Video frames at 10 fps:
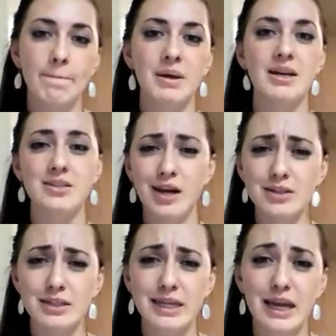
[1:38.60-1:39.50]
But a
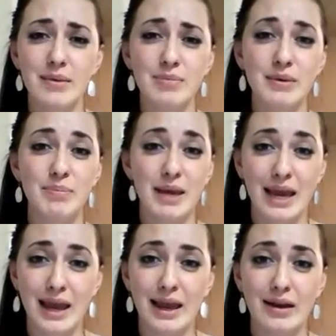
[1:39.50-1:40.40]
doctor can't be
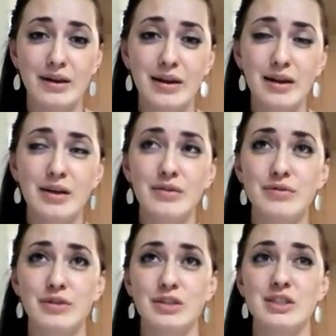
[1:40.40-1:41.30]
paid
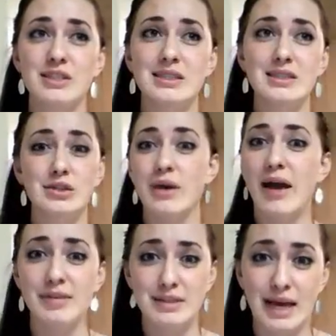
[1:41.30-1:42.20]
for just you
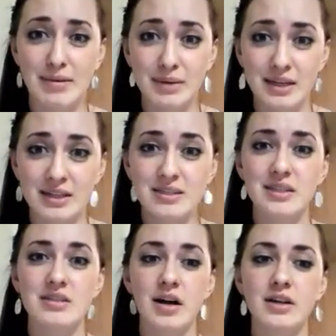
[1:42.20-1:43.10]
having diabetes.
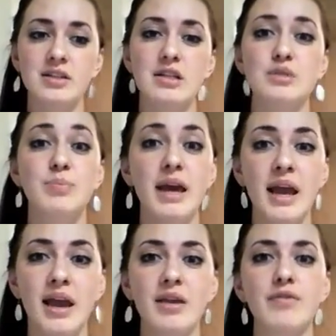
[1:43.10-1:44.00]
A doctor is
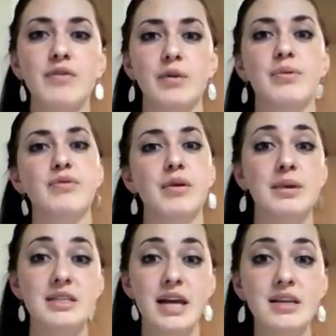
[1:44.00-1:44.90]
paid for
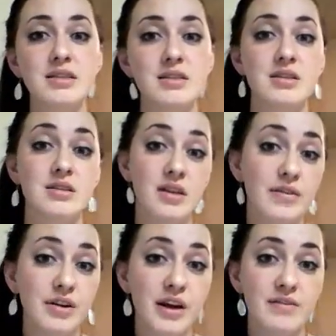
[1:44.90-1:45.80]
performing tests to
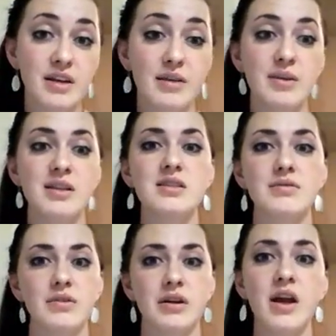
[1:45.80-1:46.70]
discover you have
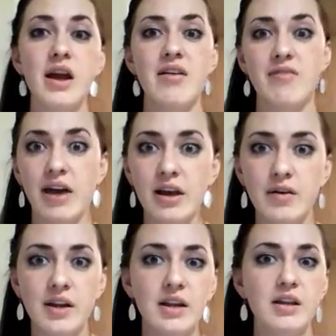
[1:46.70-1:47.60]
diabetes, for
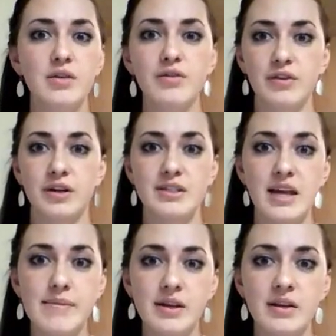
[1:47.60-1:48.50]
evaluating you, for
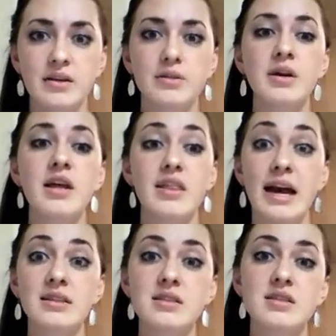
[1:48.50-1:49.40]
examining you.
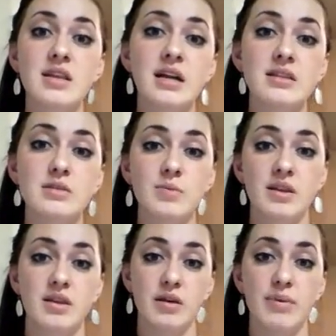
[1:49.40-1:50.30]
That's
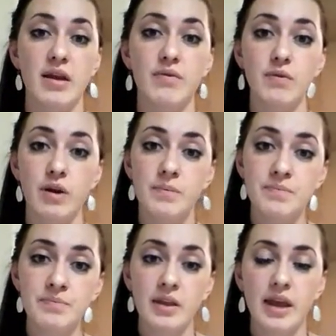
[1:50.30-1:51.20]
what they're paid for.
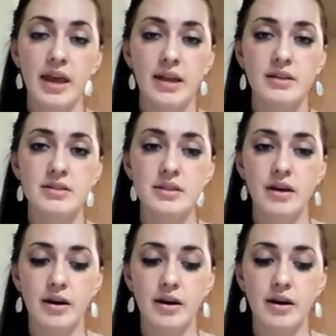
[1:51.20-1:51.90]
And